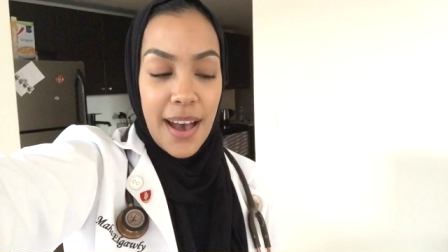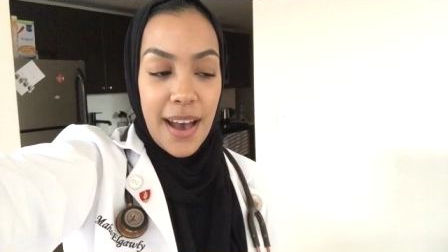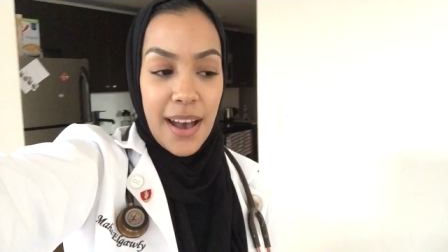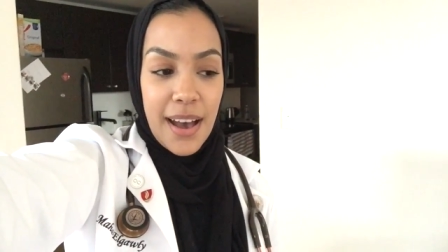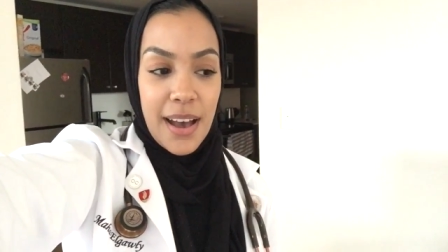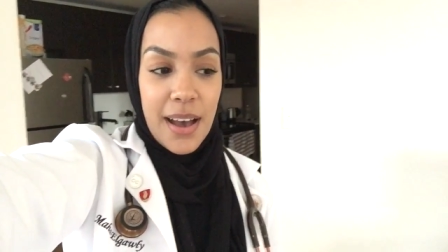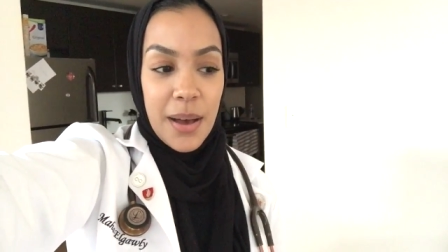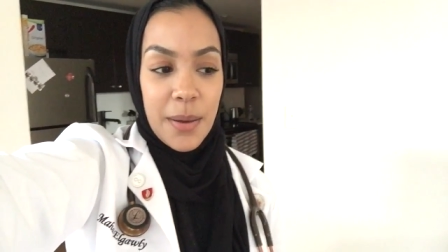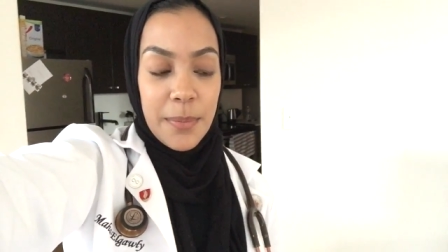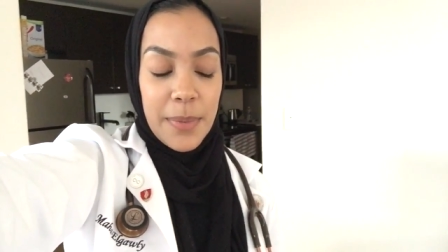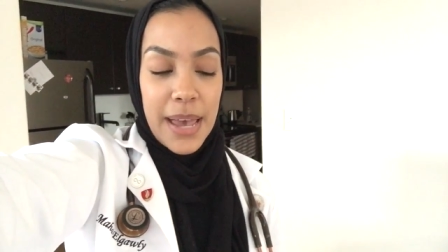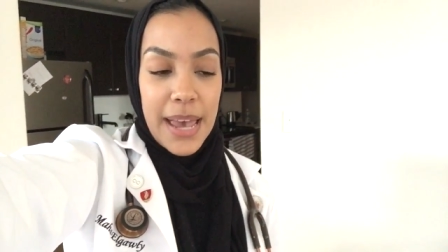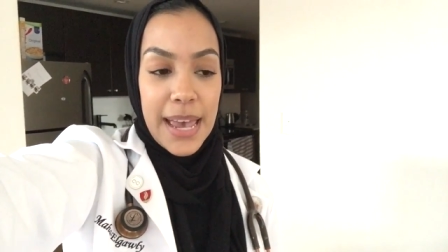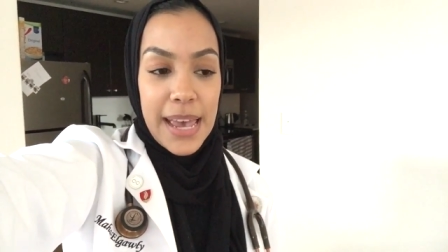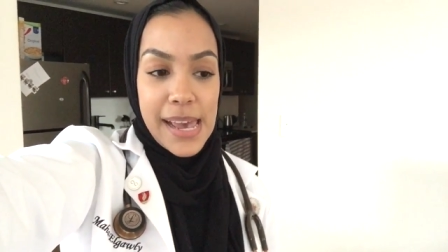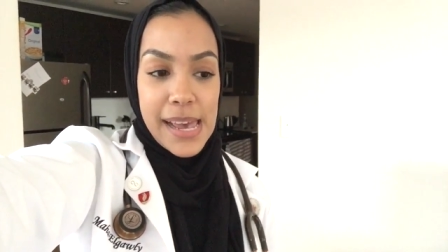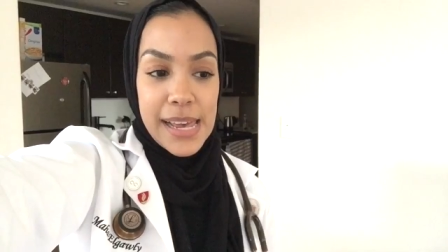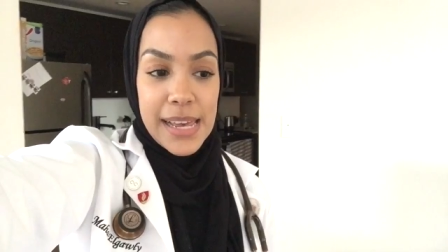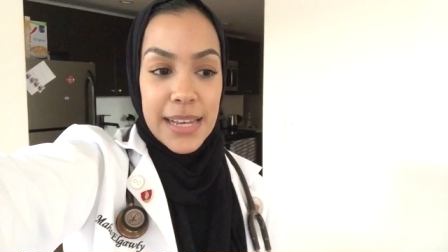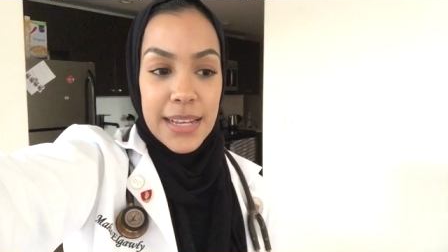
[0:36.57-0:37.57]

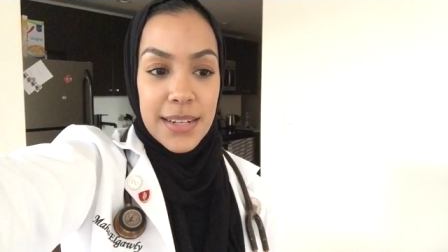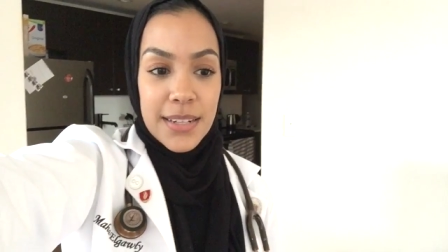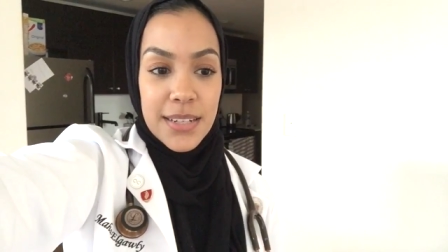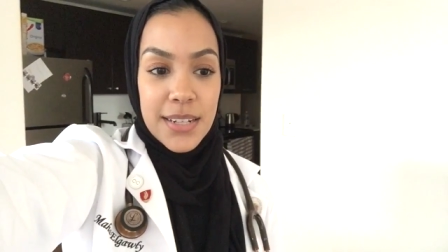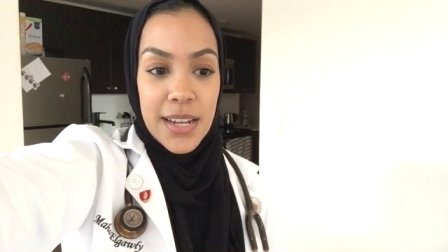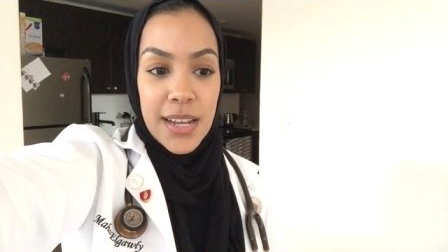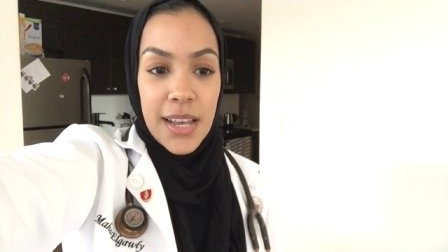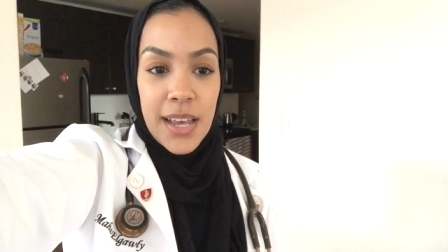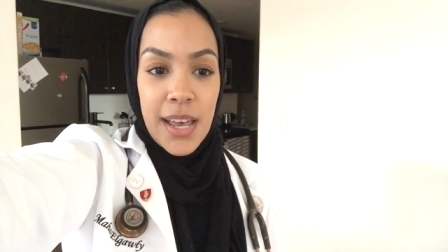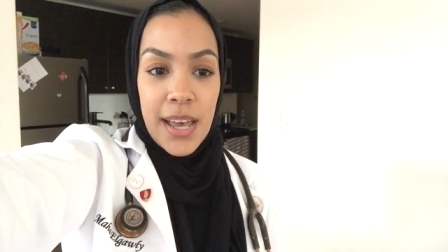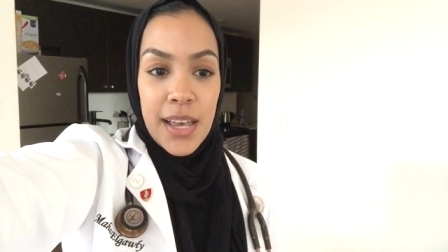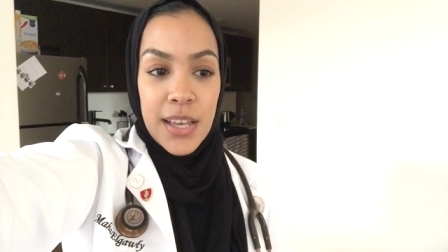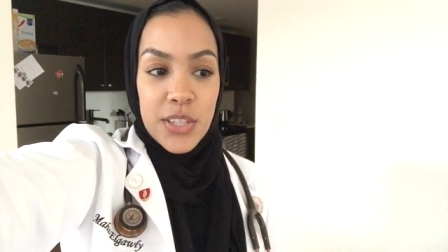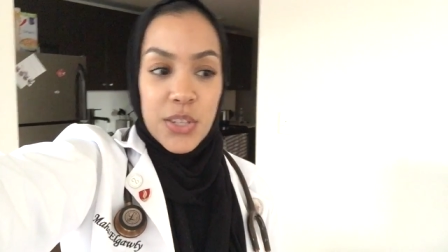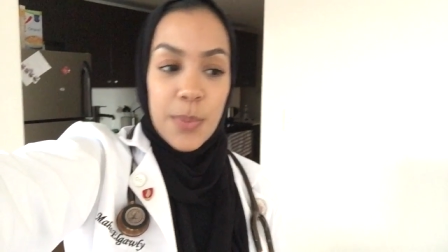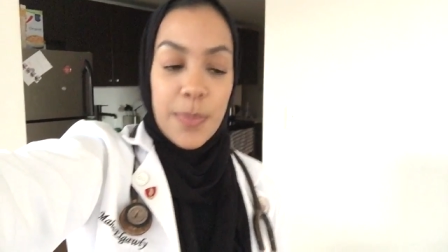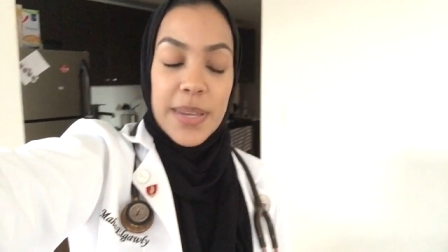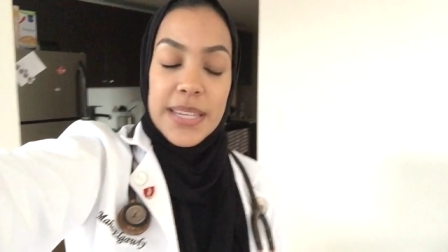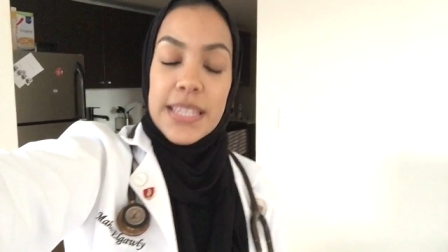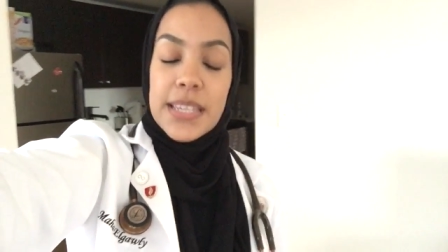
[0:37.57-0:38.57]
And
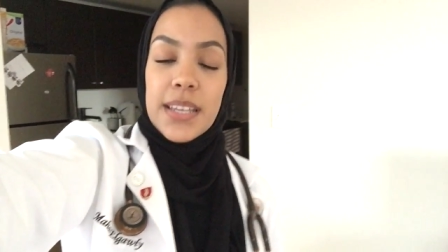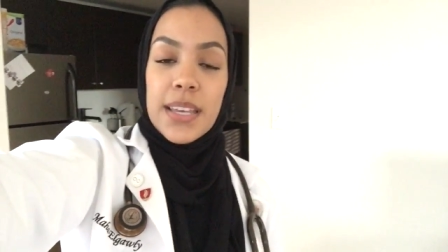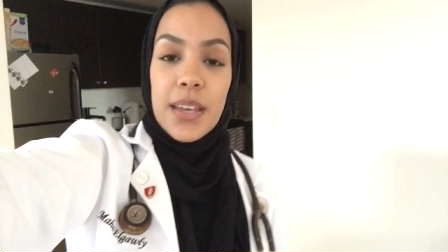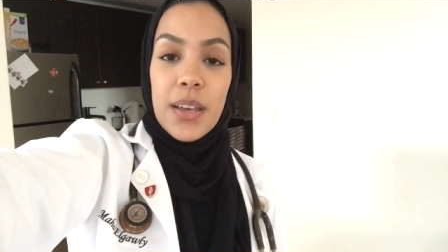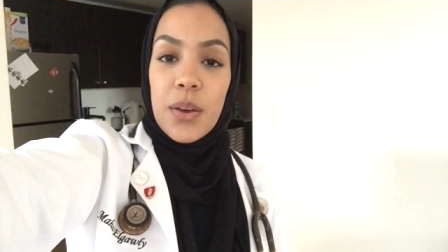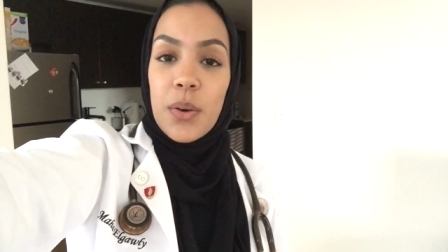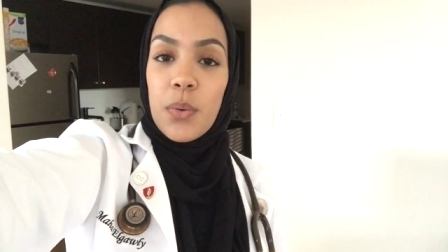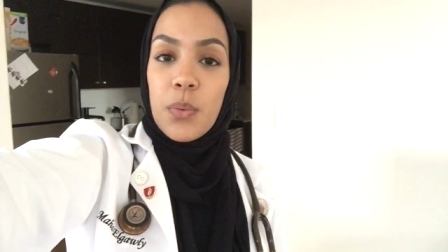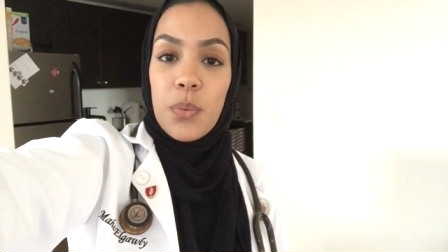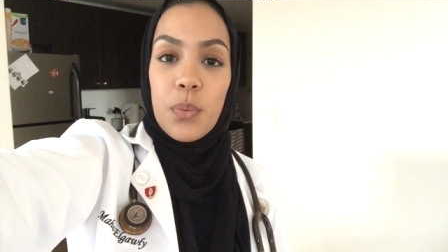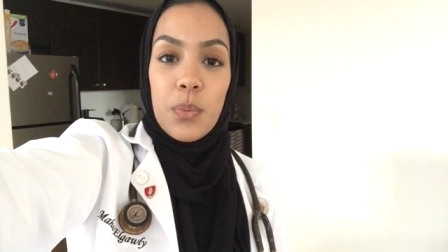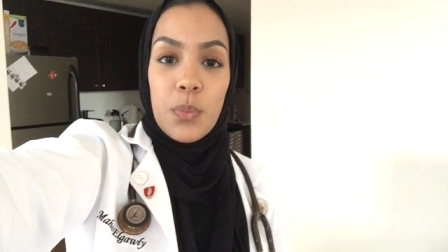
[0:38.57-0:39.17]
so basically